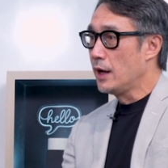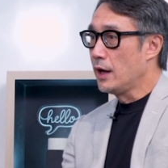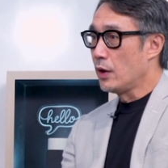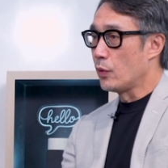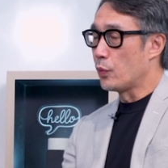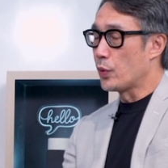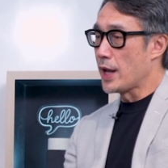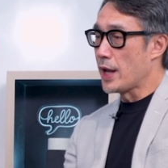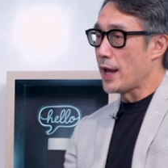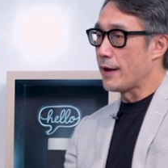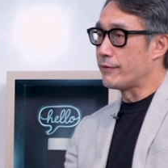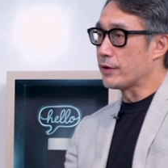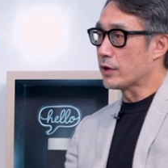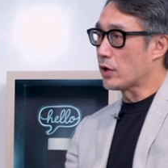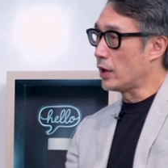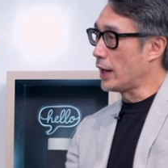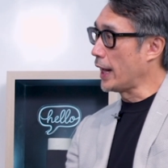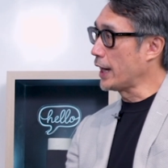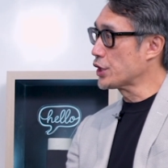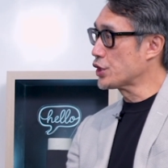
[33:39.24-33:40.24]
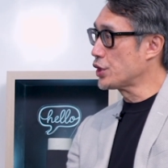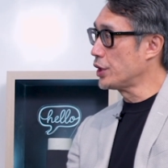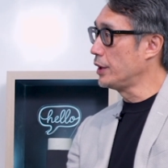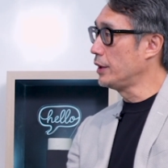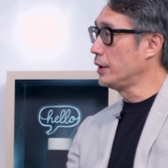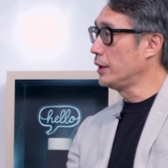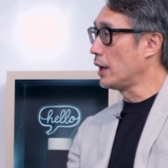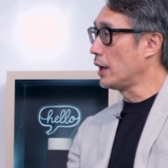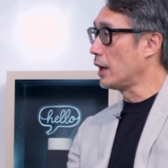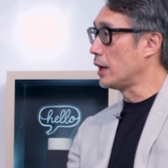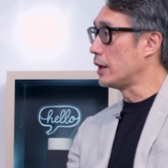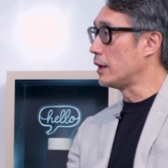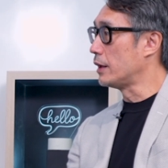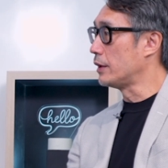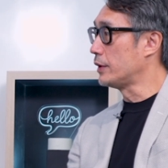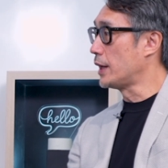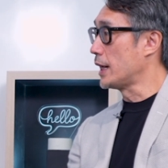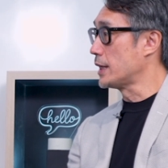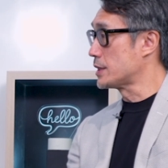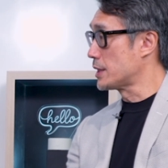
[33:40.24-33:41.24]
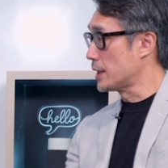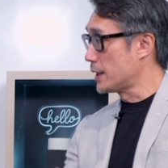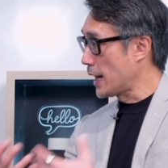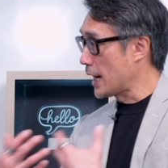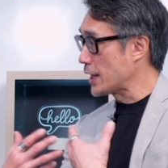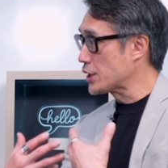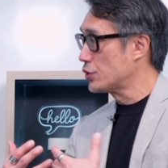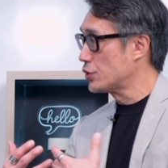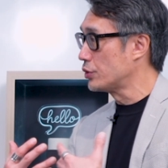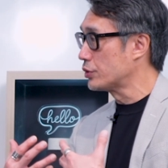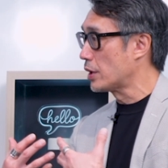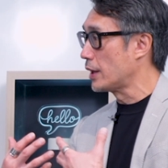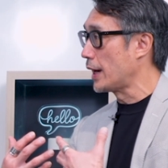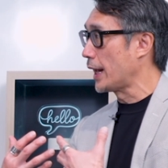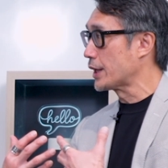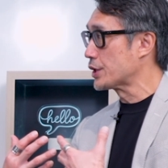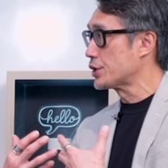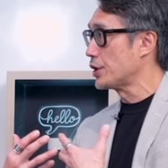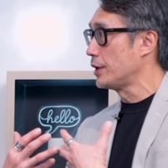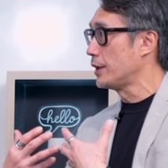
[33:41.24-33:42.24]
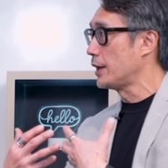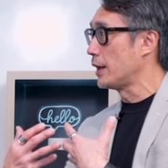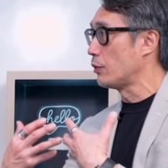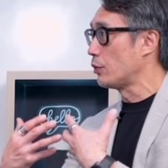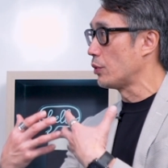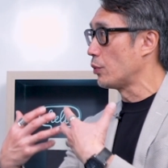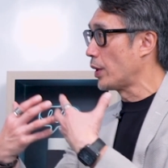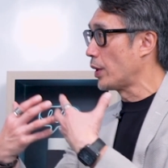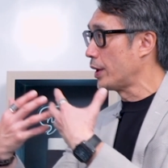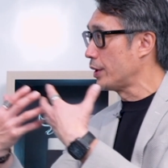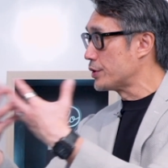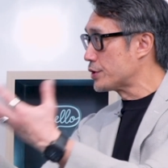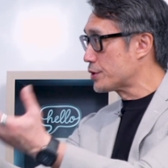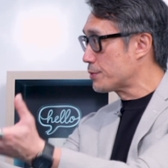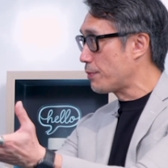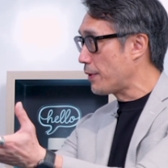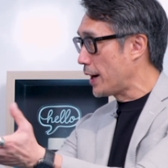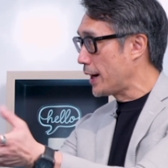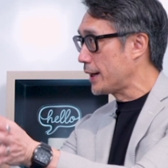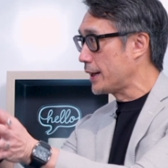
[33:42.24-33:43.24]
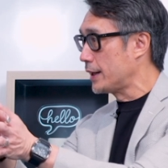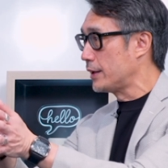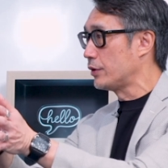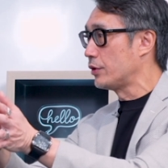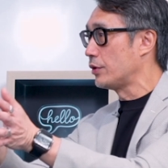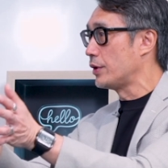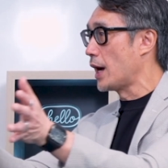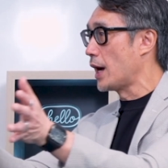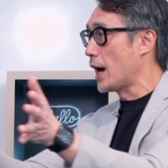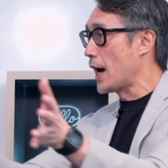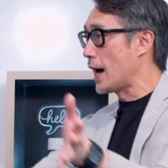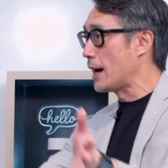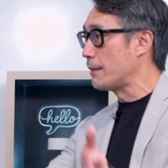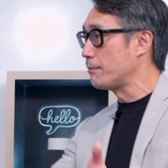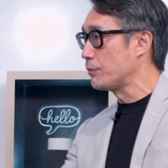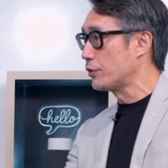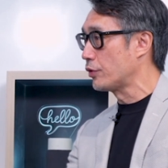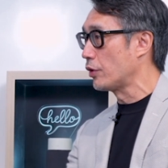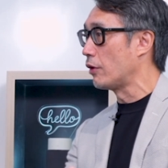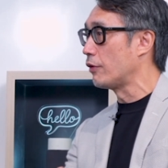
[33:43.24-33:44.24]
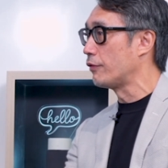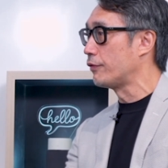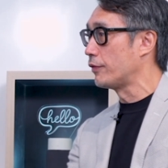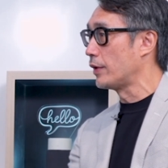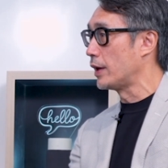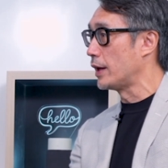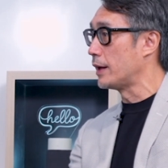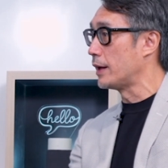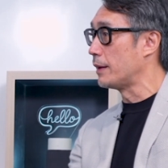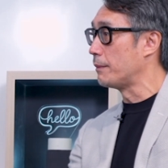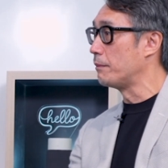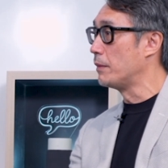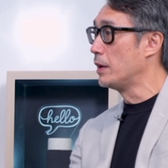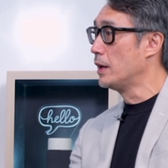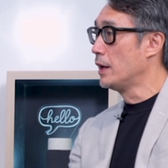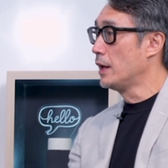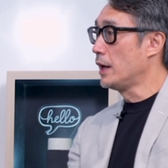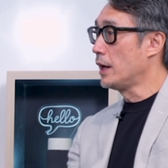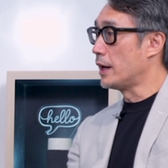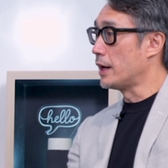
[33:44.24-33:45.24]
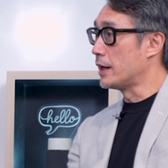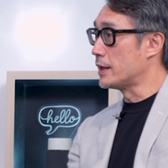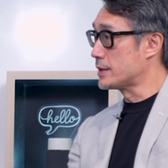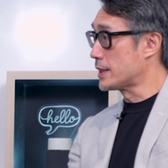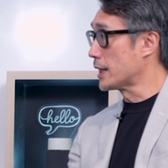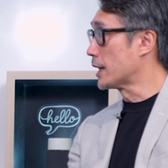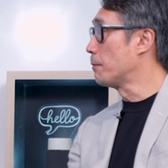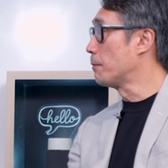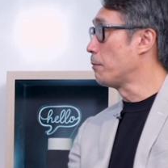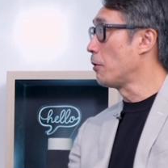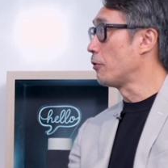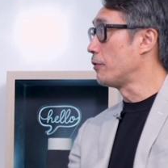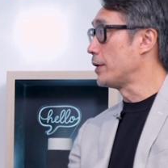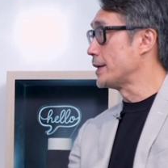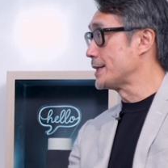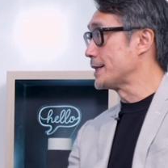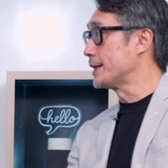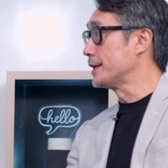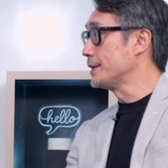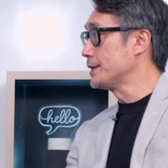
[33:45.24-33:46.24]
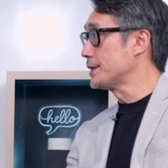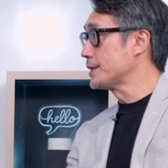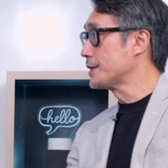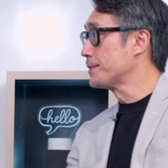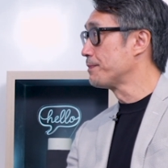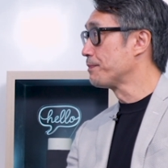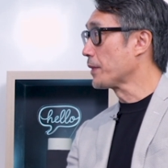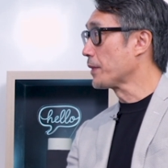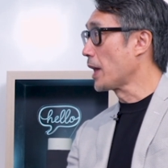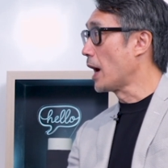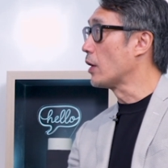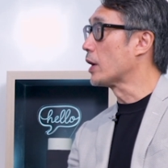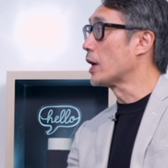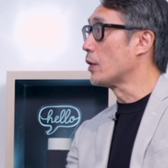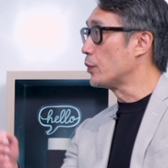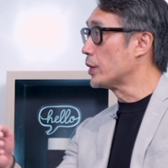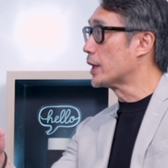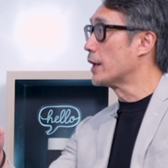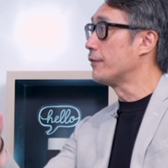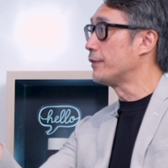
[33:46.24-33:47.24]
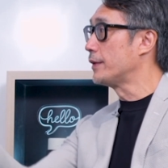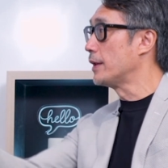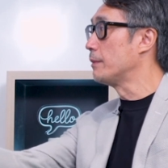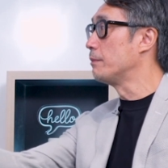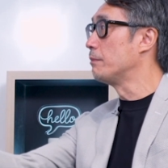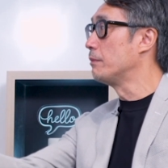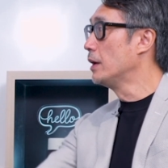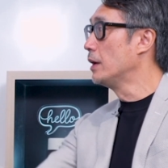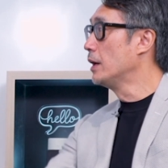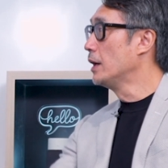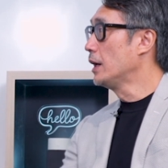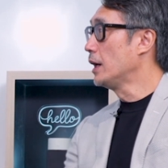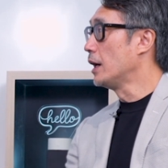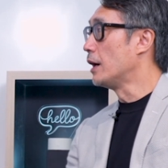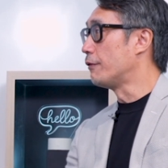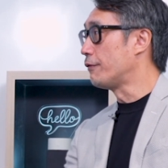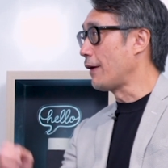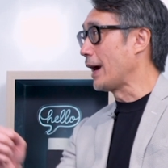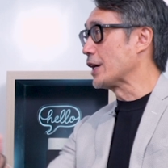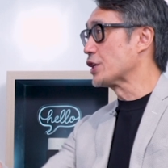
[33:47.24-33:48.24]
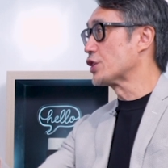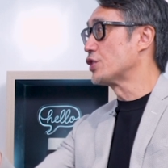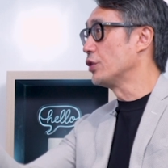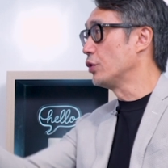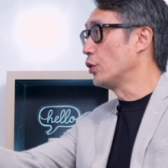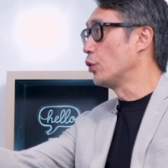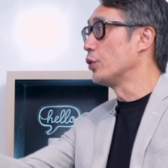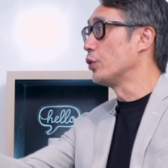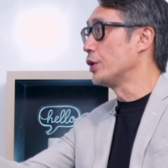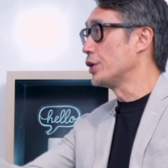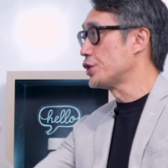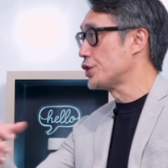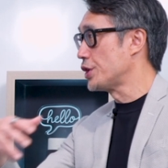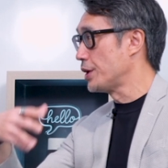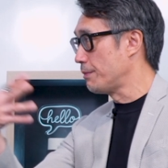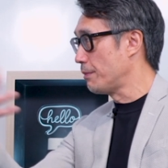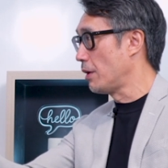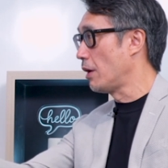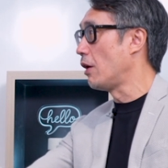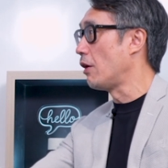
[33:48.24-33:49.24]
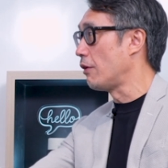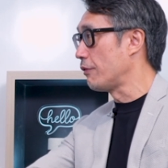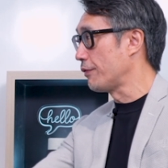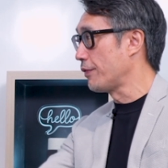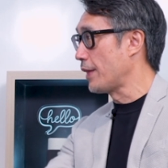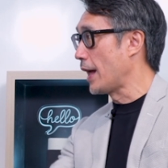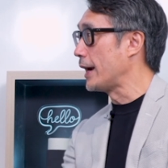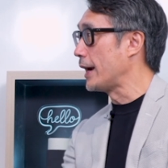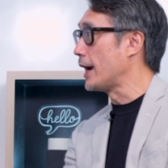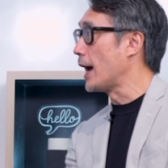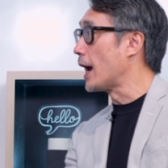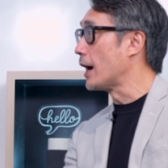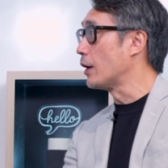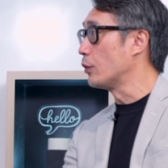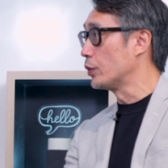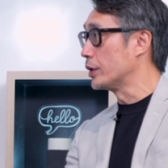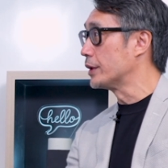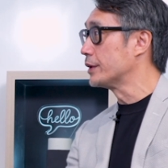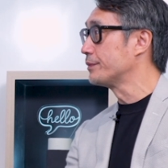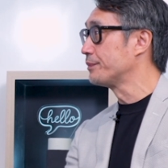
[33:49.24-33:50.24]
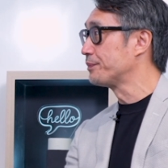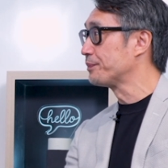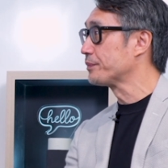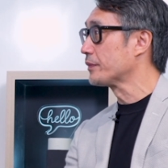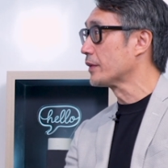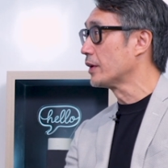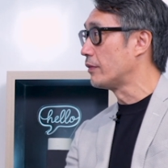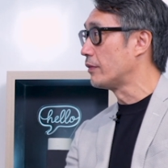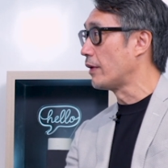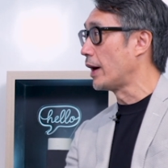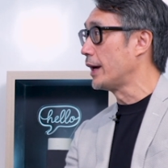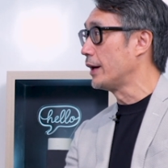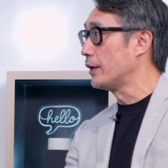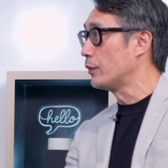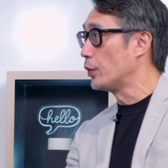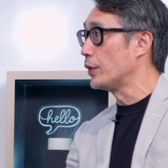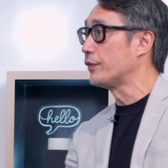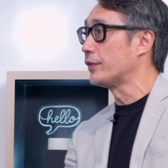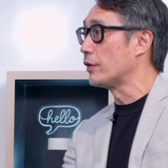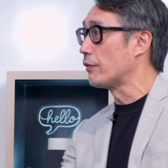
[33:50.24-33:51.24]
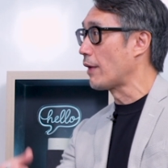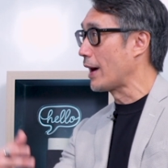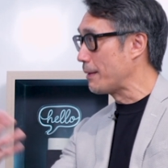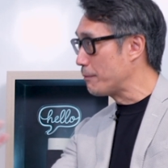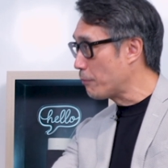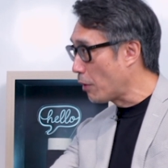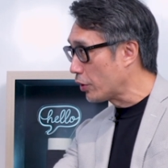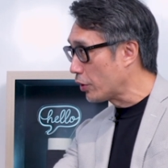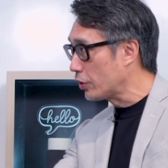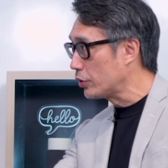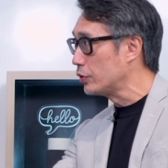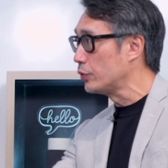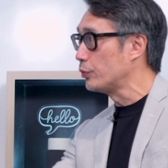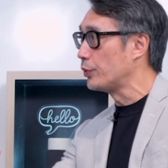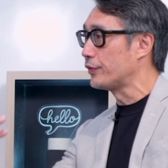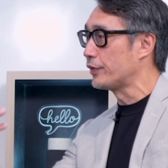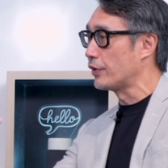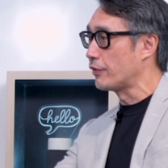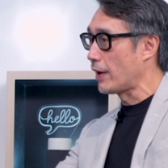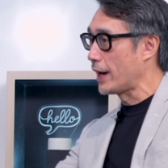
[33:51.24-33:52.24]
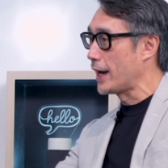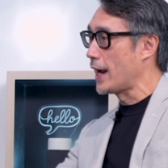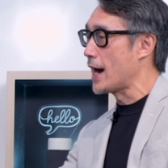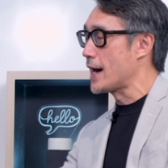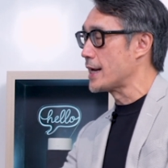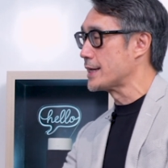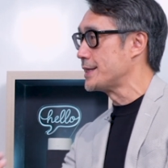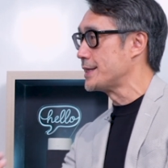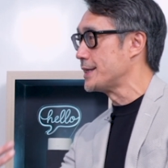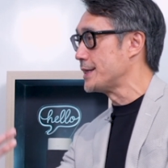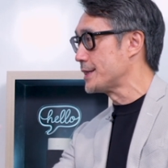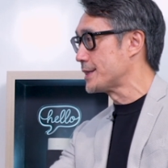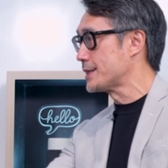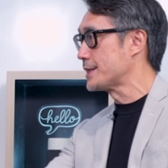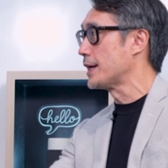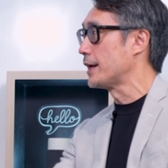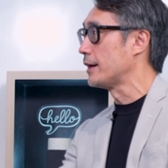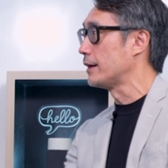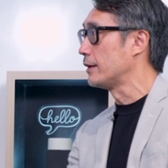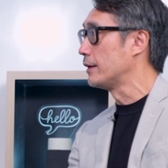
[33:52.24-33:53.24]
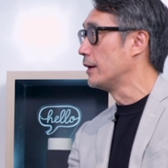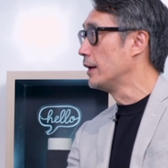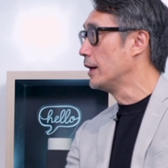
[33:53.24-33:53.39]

we have a collection uh, that's a national collection that we want to spread into the arms of um, uh, Singapore residents. How can we give them a fractional ownership of that artwork, yeah. right? With the right model, with the right artists, and